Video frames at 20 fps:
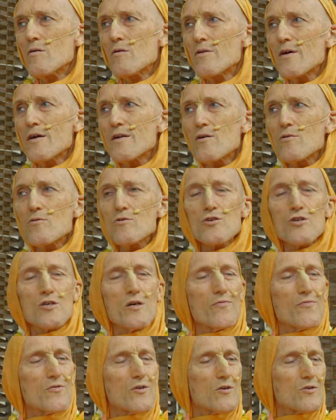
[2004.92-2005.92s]
They don't
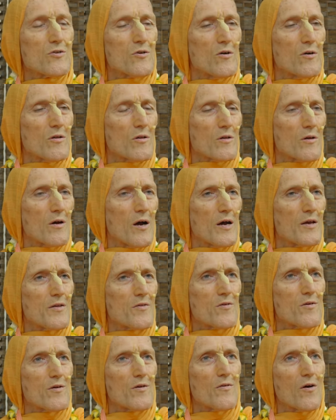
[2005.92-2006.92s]
shift at all,
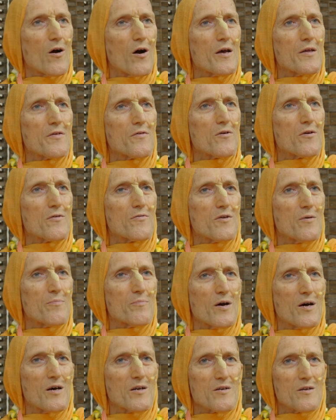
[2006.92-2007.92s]
either, either of the
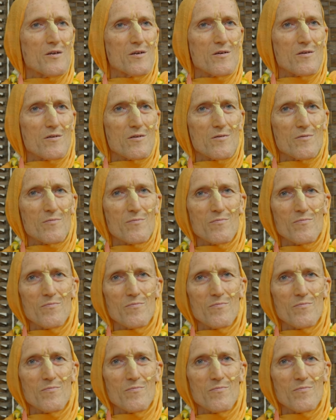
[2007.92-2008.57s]
parties.